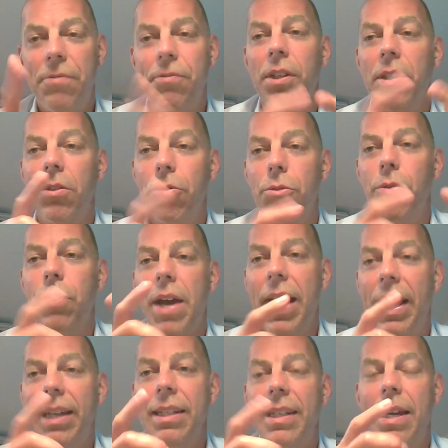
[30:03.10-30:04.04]
through
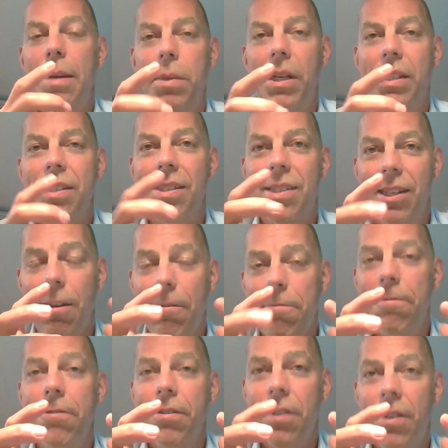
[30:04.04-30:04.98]
academic stuff
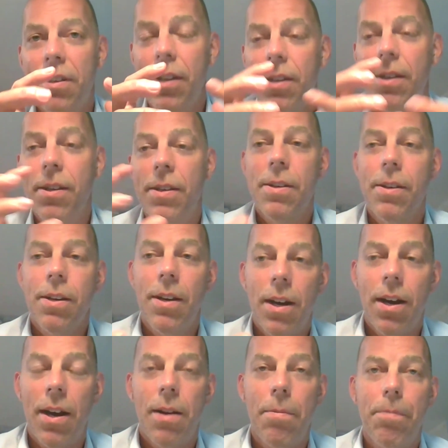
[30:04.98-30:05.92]

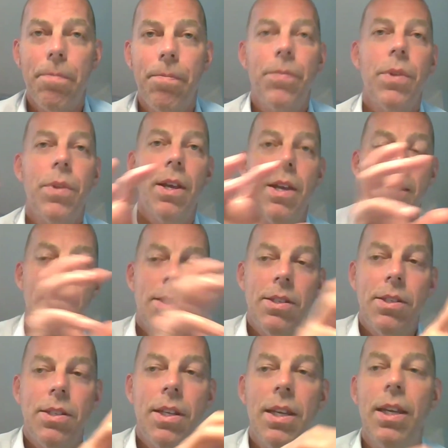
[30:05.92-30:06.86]
and
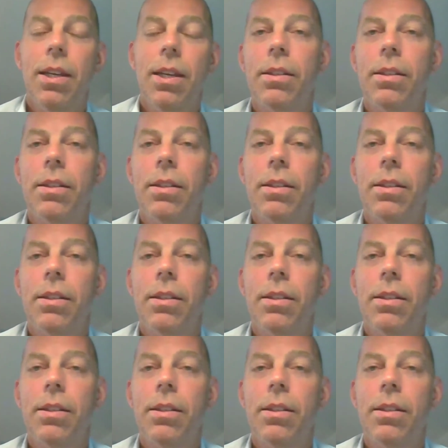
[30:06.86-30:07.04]
seeing